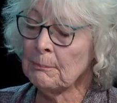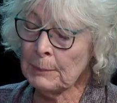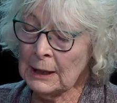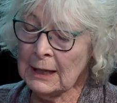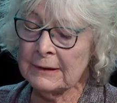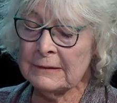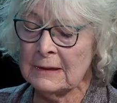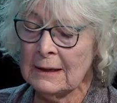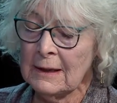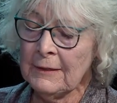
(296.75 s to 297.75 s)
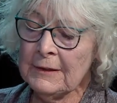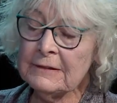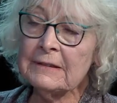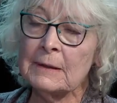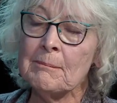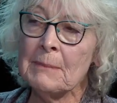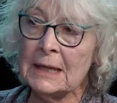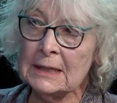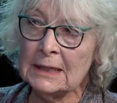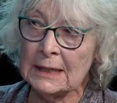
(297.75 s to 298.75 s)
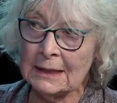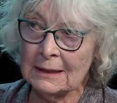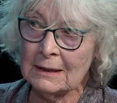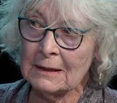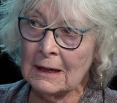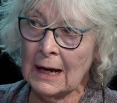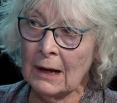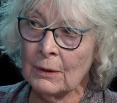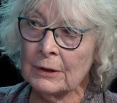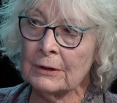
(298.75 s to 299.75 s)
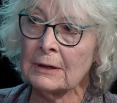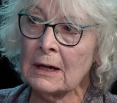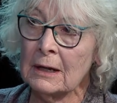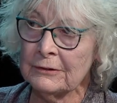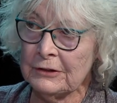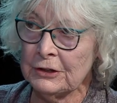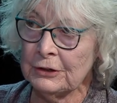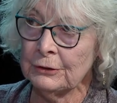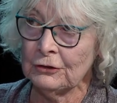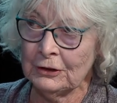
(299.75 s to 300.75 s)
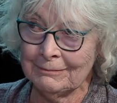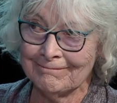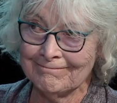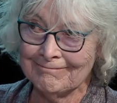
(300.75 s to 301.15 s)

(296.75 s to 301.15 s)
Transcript: Plus, this is amending our Constitution. Yes,